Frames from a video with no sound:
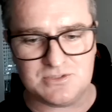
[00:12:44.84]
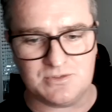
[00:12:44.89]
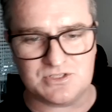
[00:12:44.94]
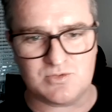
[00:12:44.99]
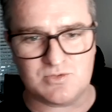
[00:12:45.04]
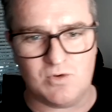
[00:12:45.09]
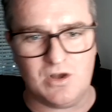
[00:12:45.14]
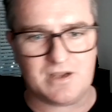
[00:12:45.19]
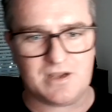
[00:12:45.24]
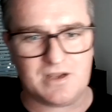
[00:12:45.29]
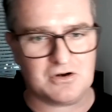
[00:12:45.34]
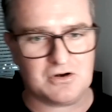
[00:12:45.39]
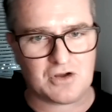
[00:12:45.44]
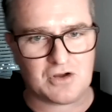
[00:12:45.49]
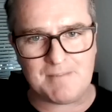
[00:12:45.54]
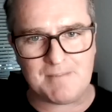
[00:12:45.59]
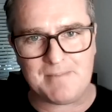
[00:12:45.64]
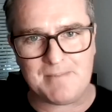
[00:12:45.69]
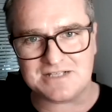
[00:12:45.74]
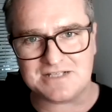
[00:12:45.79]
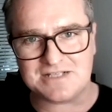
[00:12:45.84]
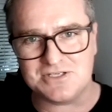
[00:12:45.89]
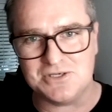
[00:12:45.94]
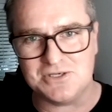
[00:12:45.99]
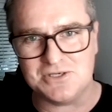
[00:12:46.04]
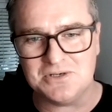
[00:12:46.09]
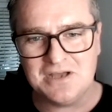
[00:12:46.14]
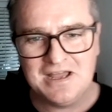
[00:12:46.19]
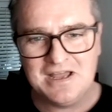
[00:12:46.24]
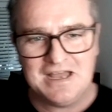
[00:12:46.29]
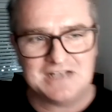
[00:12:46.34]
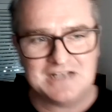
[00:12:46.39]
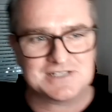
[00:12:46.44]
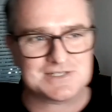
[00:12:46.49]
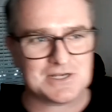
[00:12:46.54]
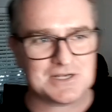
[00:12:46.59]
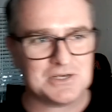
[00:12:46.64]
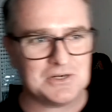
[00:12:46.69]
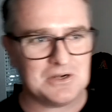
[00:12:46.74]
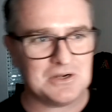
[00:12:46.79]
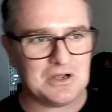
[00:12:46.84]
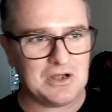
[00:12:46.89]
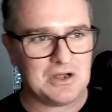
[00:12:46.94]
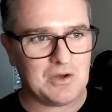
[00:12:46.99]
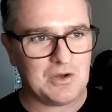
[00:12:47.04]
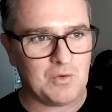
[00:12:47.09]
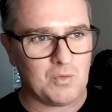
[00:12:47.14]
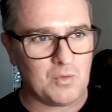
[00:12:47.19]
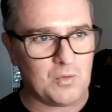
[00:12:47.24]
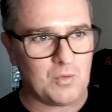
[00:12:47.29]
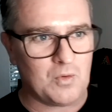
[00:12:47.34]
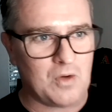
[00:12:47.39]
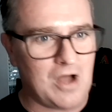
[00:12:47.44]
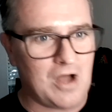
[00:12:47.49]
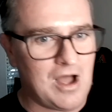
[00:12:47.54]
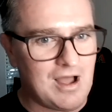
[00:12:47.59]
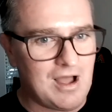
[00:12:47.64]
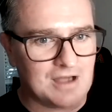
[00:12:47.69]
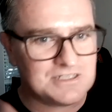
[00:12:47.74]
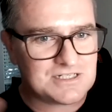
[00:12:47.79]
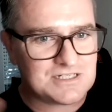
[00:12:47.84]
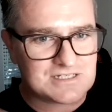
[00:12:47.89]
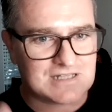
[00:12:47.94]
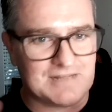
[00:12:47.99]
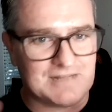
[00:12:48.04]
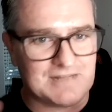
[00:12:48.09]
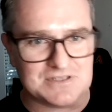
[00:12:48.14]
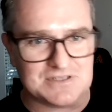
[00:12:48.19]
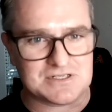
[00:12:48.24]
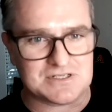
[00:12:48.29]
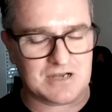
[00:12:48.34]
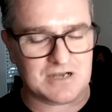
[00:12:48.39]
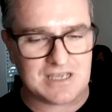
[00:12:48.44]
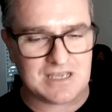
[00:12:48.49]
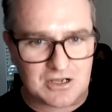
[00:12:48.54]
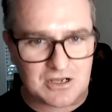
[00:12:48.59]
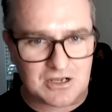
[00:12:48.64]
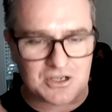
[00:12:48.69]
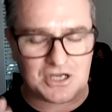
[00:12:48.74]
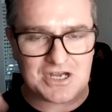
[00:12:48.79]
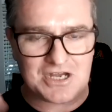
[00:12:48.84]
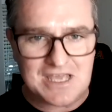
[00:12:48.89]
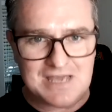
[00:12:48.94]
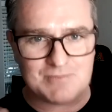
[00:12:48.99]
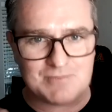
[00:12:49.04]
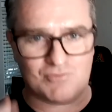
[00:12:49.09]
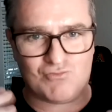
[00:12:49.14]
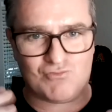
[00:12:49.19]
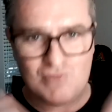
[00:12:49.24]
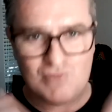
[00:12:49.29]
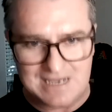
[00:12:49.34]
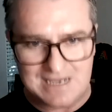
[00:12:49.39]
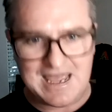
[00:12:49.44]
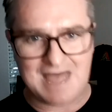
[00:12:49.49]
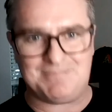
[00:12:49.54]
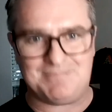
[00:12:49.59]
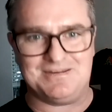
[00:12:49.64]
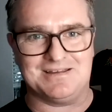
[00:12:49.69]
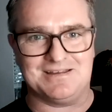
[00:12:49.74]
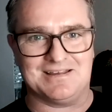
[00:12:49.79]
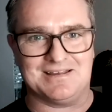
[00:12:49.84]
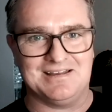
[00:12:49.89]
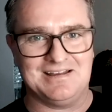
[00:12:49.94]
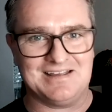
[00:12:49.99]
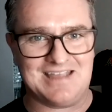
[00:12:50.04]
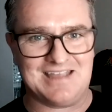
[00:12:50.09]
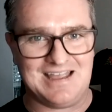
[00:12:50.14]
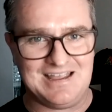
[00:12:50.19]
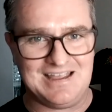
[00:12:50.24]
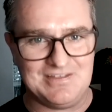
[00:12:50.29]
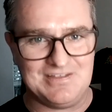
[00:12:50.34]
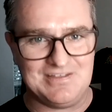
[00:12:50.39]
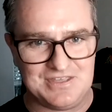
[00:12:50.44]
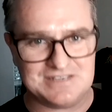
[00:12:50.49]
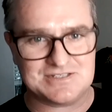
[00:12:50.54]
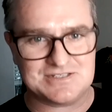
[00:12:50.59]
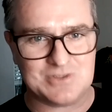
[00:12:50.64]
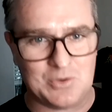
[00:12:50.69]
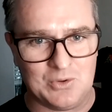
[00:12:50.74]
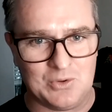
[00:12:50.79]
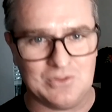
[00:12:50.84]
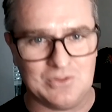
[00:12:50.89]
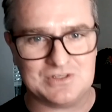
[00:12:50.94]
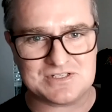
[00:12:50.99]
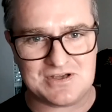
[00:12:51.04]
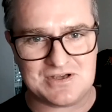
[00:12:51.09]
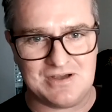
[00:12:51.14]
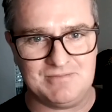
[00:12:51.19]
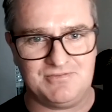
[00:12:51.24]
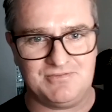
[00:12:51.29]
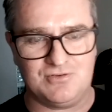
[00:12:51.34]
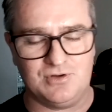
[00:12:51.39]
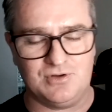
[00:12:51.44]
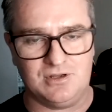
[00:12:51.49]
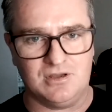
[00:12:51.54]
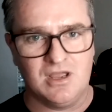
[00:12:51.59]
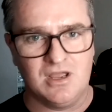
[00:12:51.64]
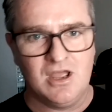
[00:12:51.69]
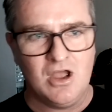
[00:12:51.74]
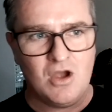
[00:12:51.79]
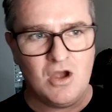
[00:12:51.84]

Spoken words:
do its work and I'll come back to you. So I just love this and I'm going to keep recapping, okay, this all the time for you.